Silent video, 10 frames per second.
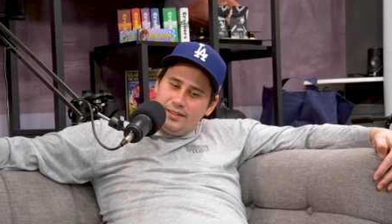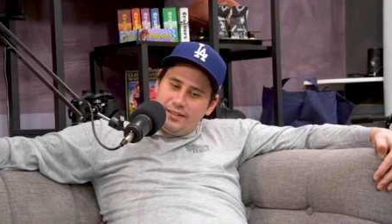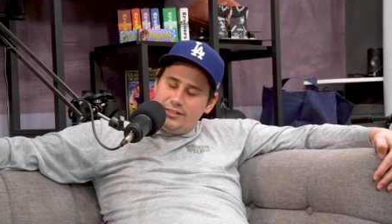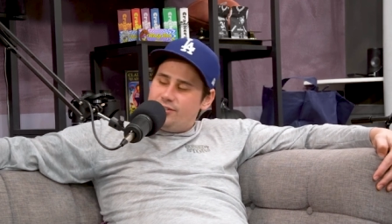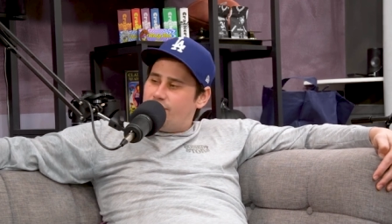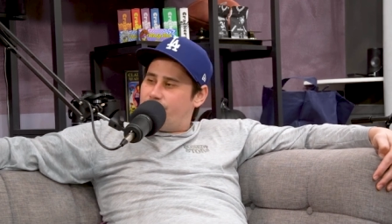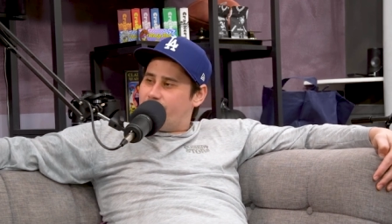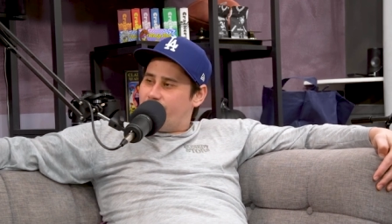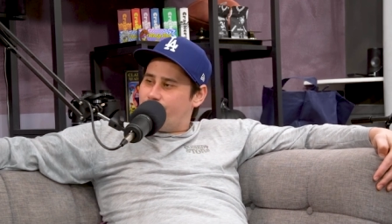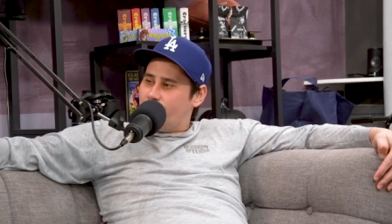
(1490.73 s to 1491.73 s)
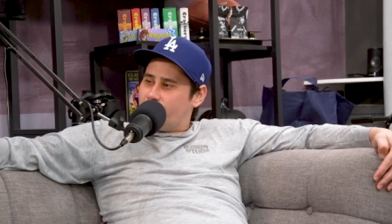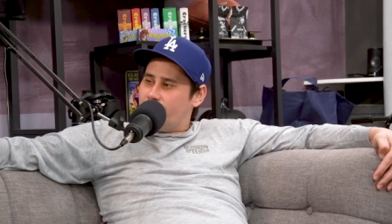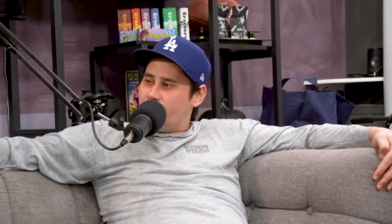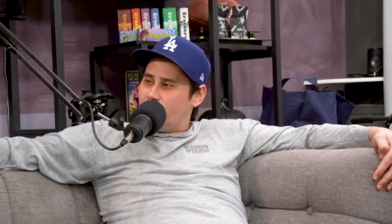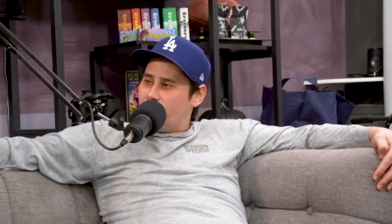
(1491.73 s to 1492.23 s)
That's another thing I fucking
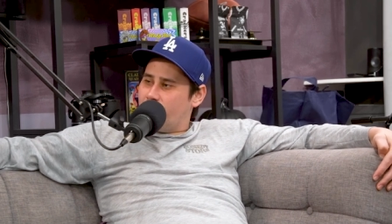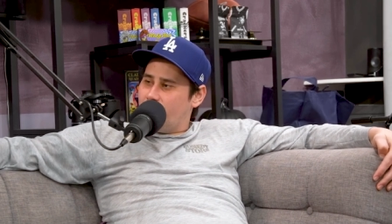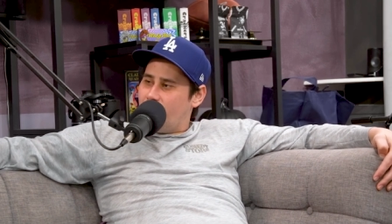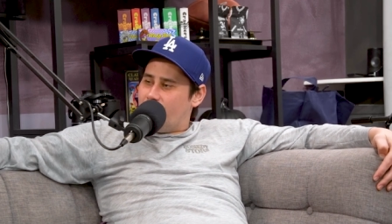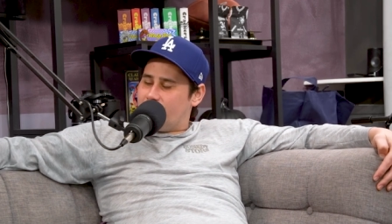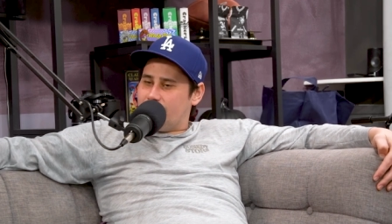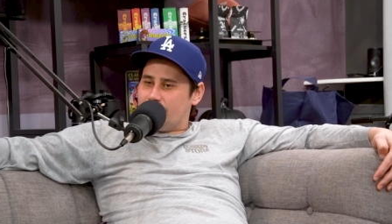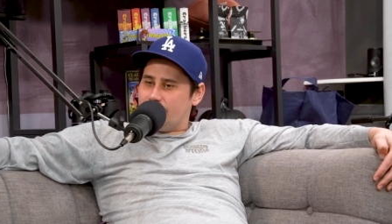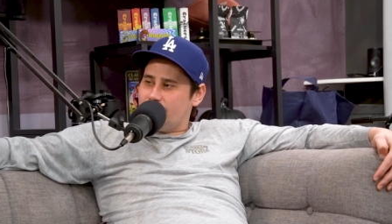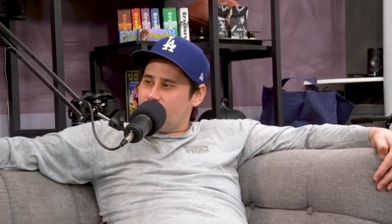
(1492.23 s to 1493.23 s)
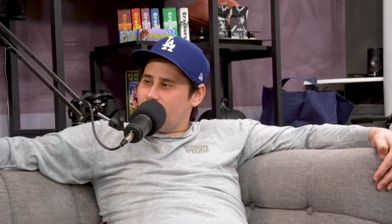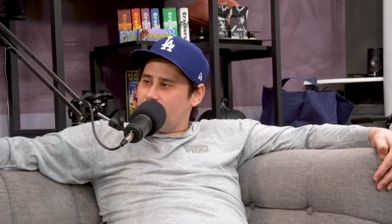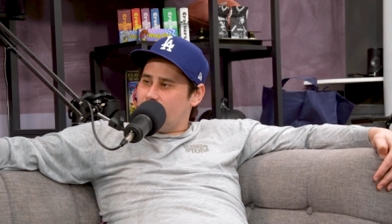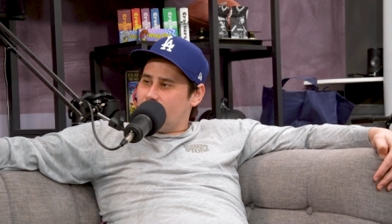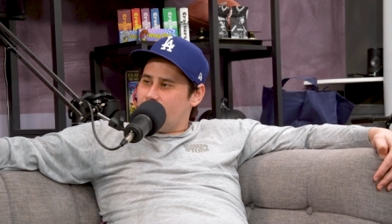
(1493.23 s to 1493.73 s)
hate about hiking.
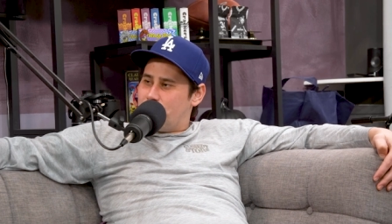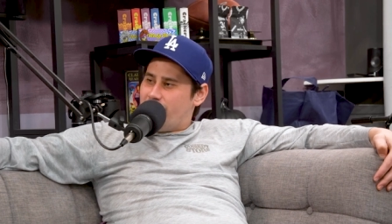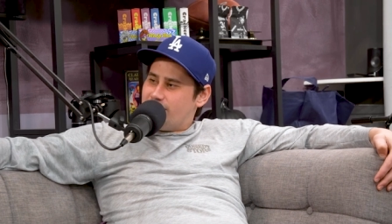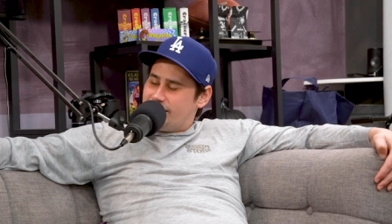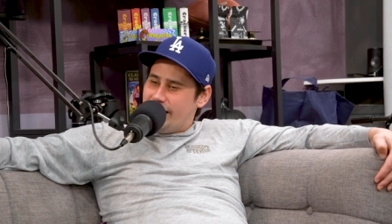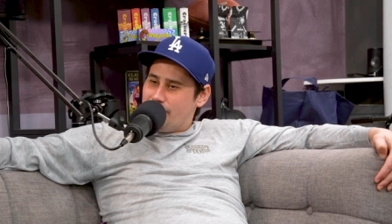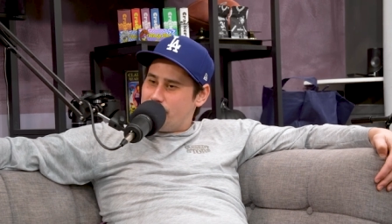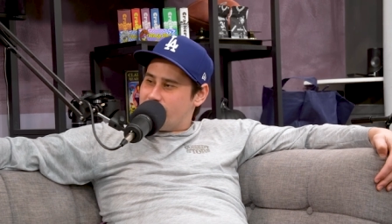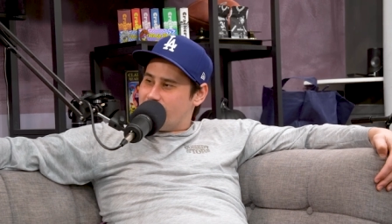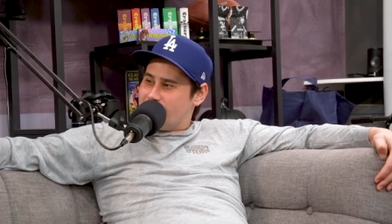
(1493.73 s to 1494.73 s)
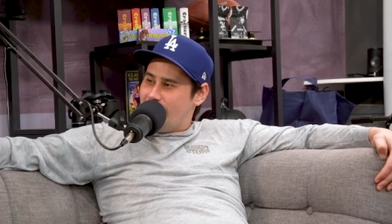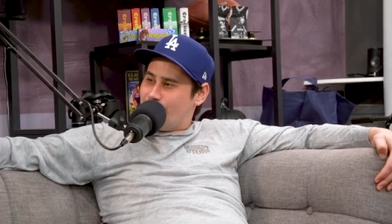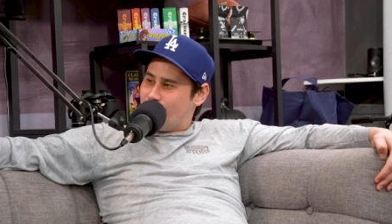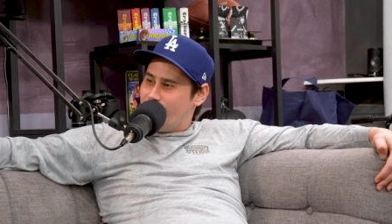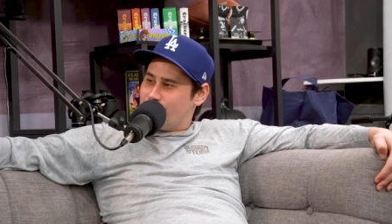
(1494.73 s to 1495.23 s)
Base the camp is at
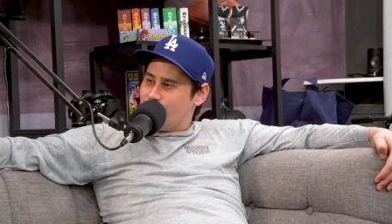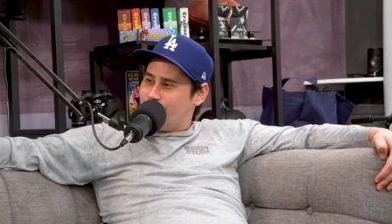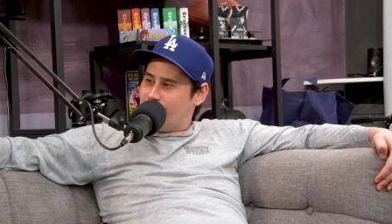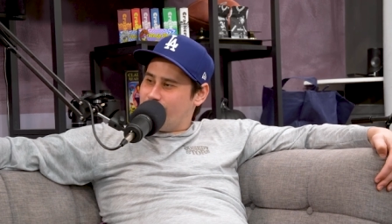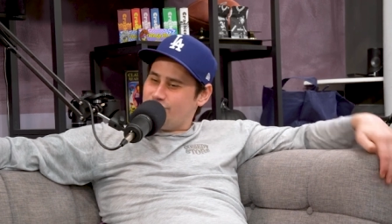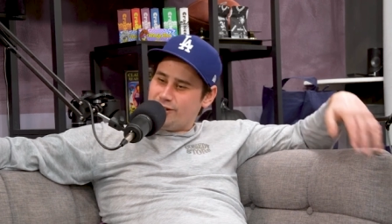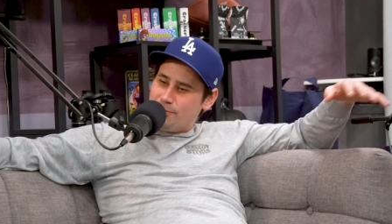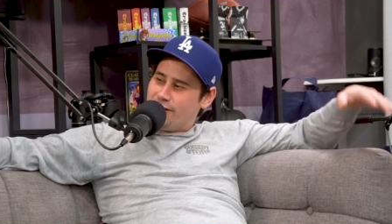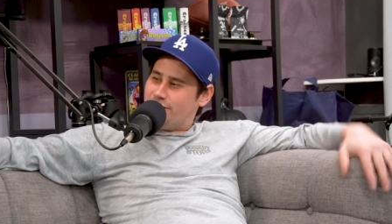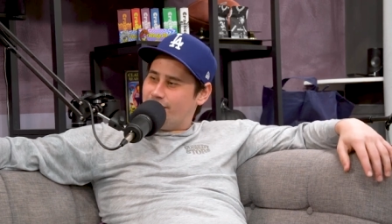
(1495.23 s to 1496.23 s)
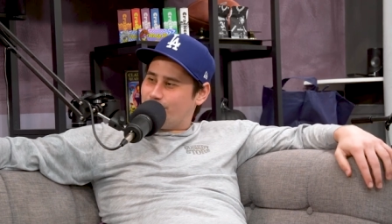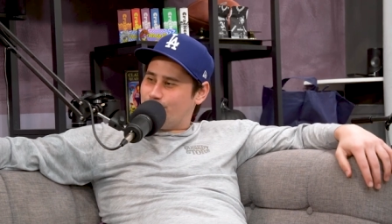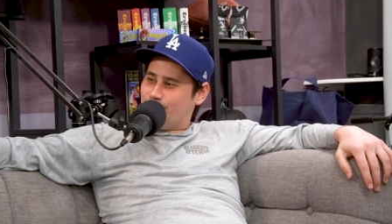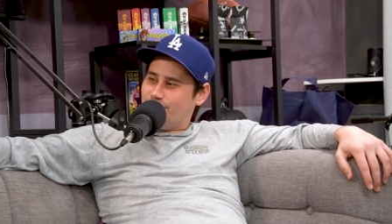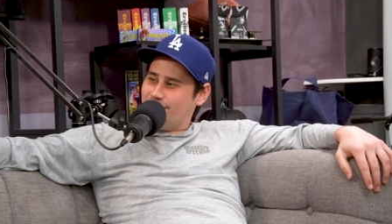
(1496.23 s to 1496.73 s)
10,000 feet. Suck my dick,
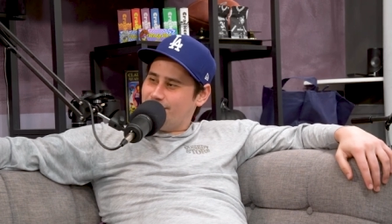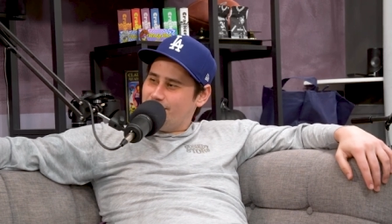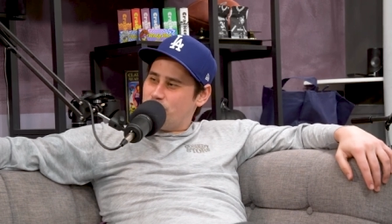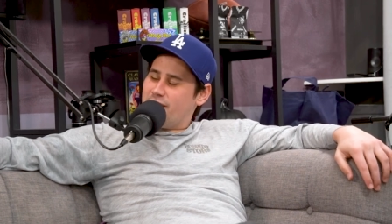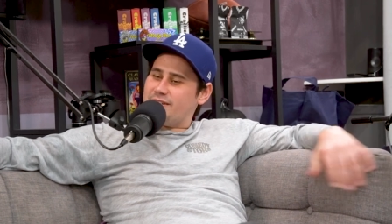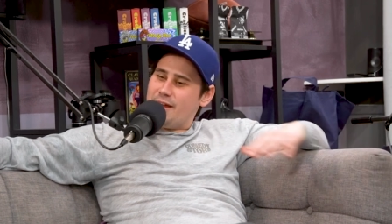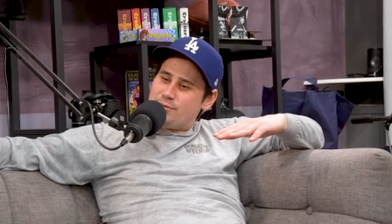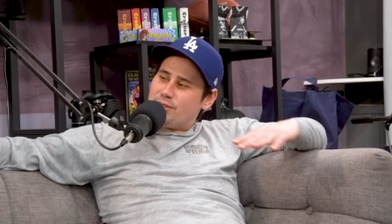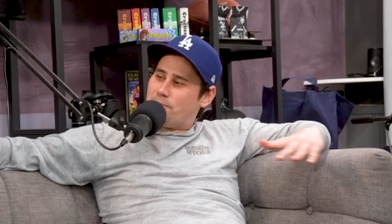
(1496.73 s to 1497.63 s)
dude. Yeah. Base camp's at the